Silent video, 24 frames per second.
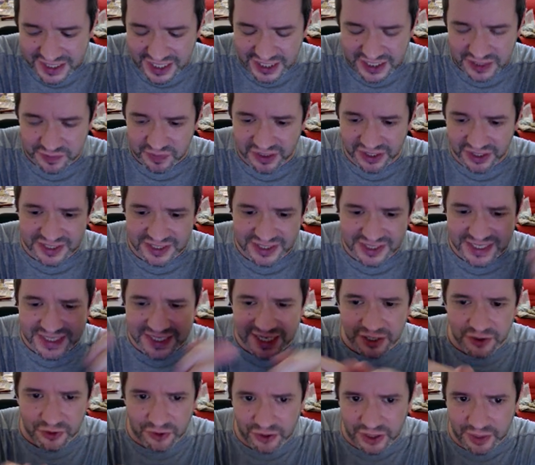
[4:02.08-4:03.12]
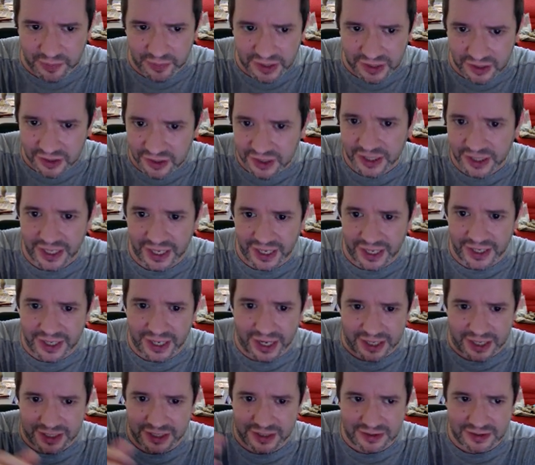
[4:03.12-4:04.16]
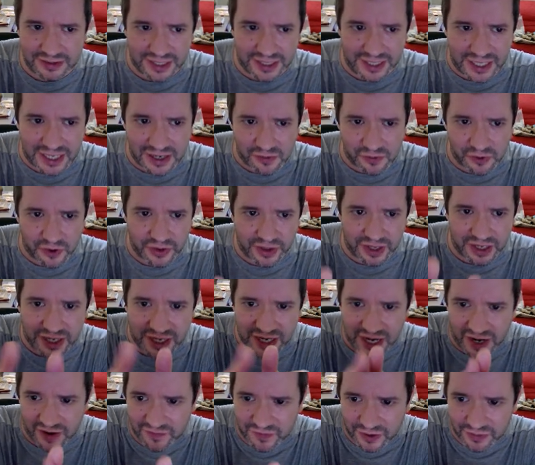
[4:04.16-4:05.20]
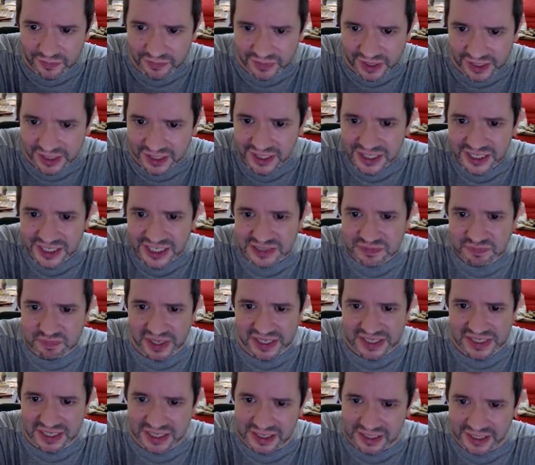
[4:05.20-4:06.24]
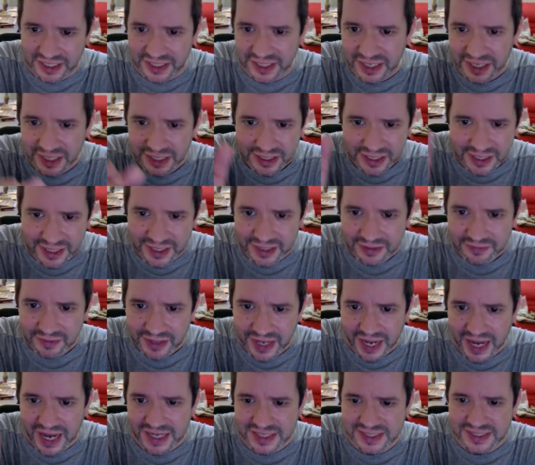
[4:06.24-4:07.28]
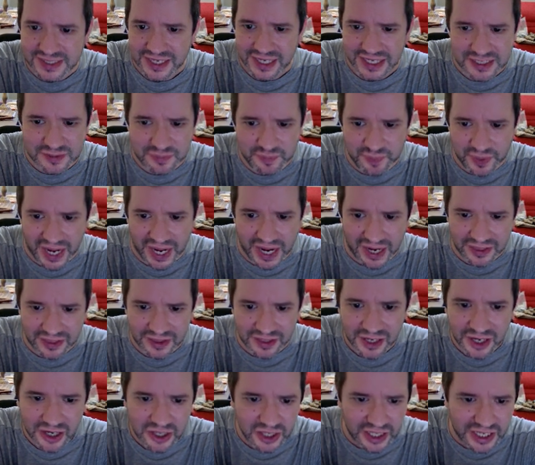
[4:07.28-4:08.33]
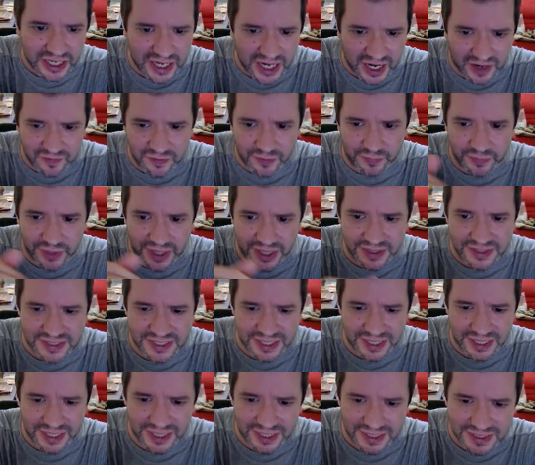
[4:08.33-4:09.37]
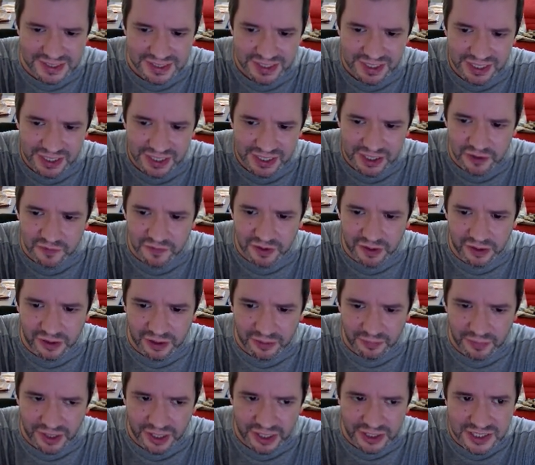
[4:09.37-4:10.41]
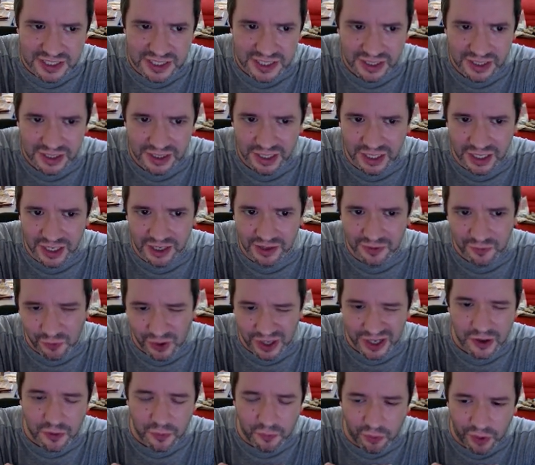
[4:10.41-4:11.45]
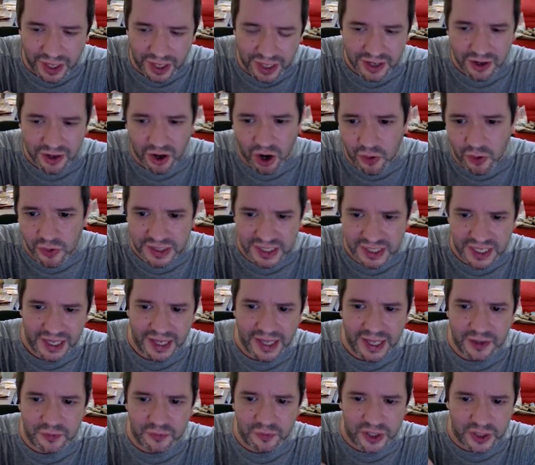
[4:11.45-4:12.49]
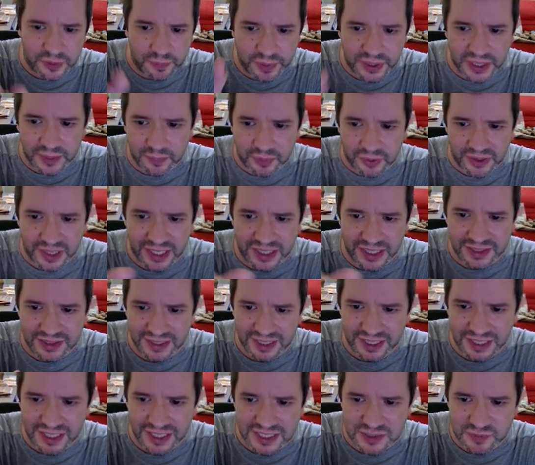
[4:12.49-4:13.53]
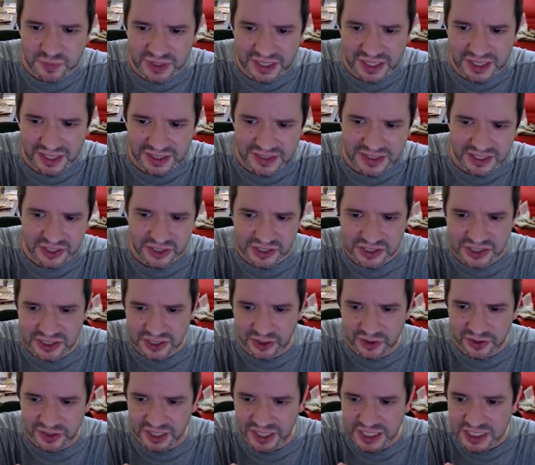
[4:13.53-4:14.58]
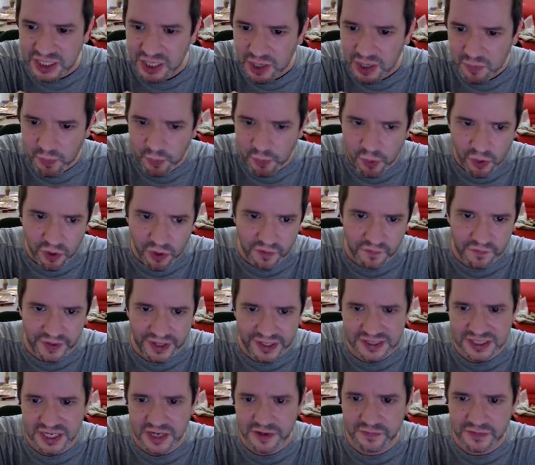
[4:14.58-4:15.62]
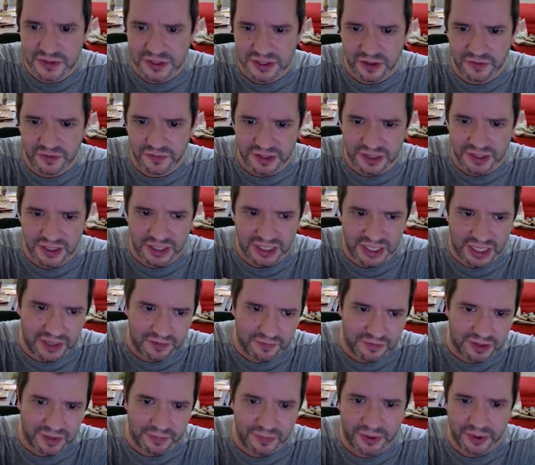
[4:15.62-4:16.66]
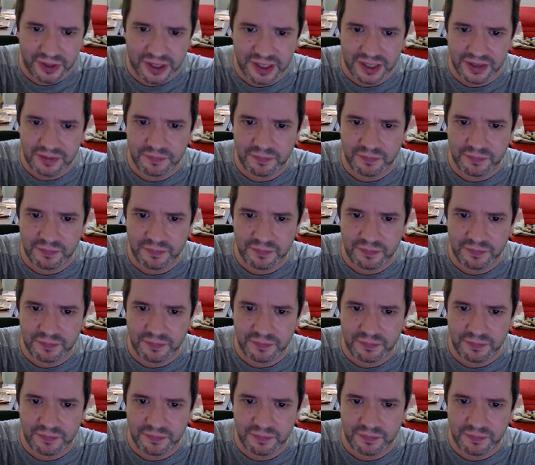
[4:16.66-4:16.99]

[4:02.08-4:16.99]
because he's a criminal in Argentina, where the government is basically, he has his back. The government is very much wink wink okay with people like these, because they consider these poor victims of the evil American